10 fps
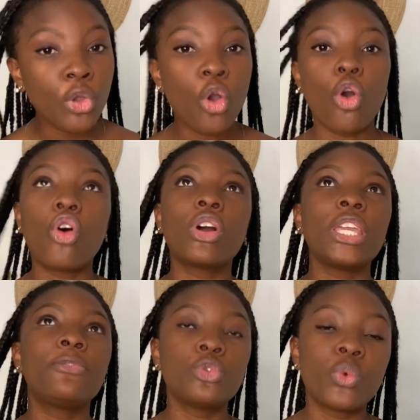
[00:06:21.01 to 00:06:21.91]
or
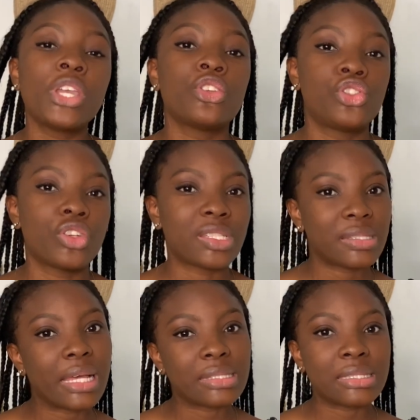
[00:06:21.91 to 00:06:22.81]
even when you're just
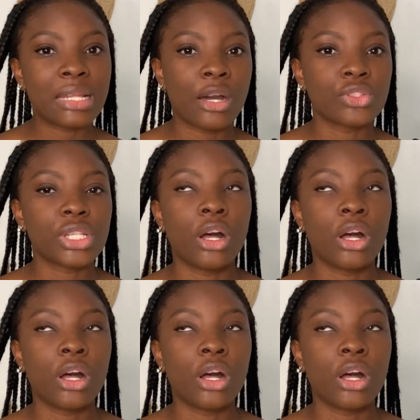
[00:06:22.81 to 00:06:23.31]
starting out,